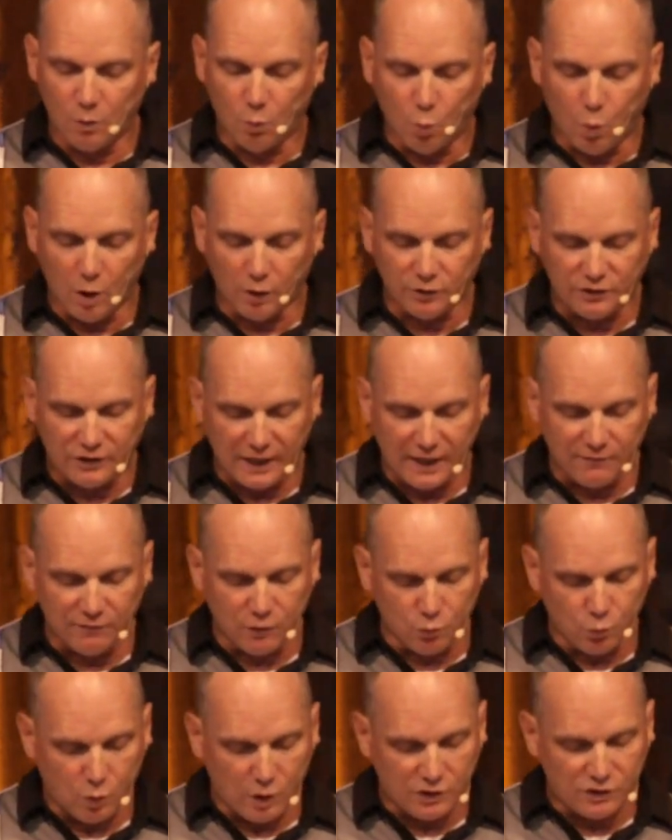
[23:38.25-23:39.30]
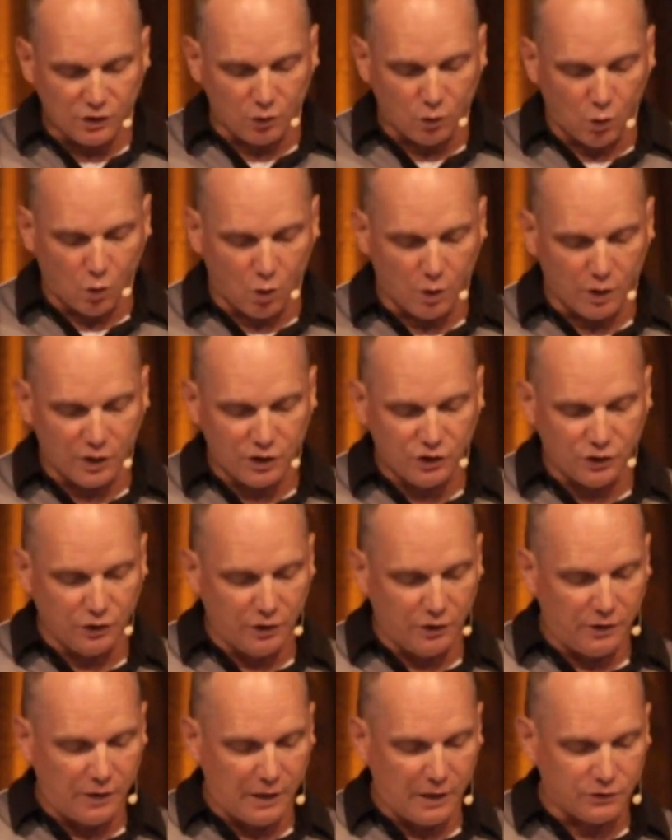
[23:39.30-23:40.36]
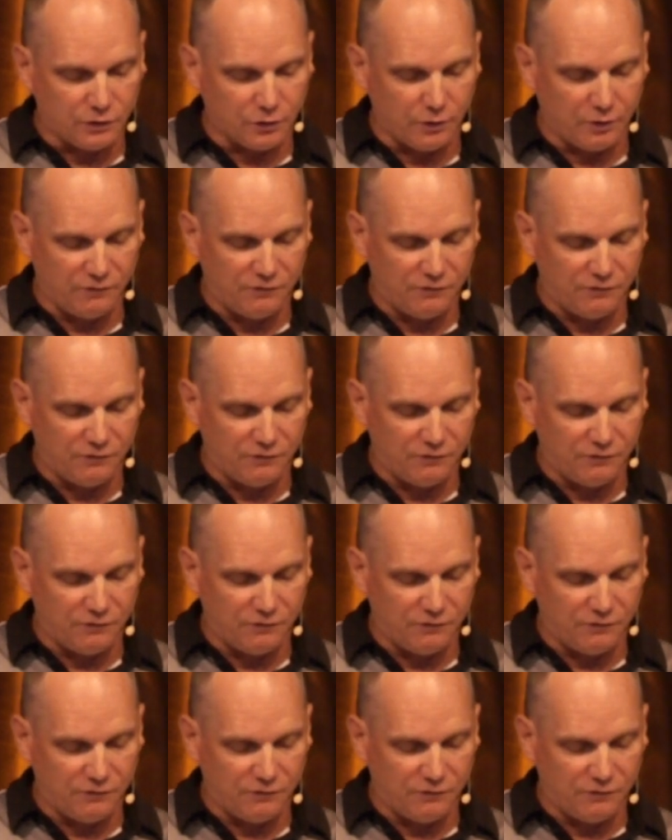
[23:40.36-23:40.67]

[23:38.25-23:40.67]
While David was at Horish in the desert